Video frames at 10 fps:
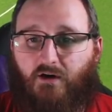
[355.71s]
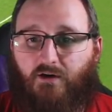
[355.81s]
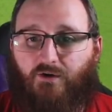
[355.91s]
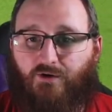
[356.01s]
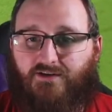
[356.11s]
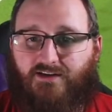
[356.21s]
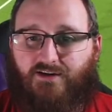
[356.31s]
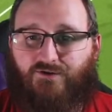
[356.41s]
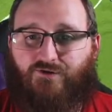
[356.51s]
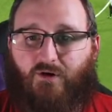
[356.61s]
Naughty's
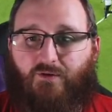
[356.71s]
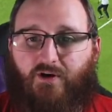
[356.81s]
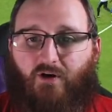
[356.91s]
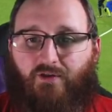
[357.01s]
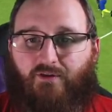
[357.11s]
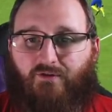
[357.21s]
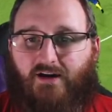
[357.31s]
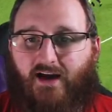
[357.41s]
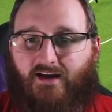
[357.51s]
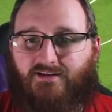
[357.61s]
controlled it on the
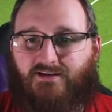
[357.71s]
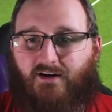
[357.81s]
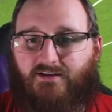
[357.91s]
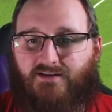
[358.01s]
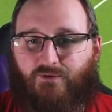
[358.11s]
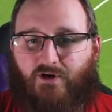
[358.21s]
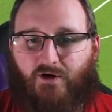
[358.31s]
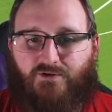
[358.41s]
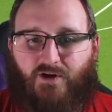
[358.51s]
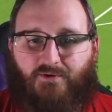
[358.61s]
right-hand side.
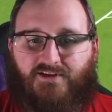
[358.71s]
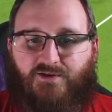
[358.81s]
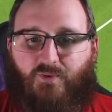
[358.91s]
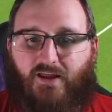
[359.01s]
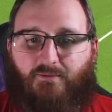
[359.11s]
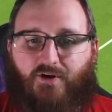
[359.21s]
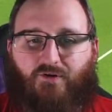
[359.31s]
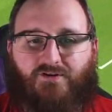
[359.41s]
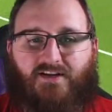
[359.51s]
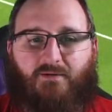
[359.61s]
Silko Thomas is with him. The
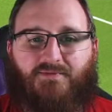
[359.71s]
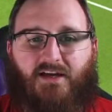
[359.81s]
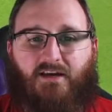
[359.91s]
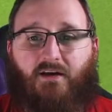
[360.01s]
cross comes in.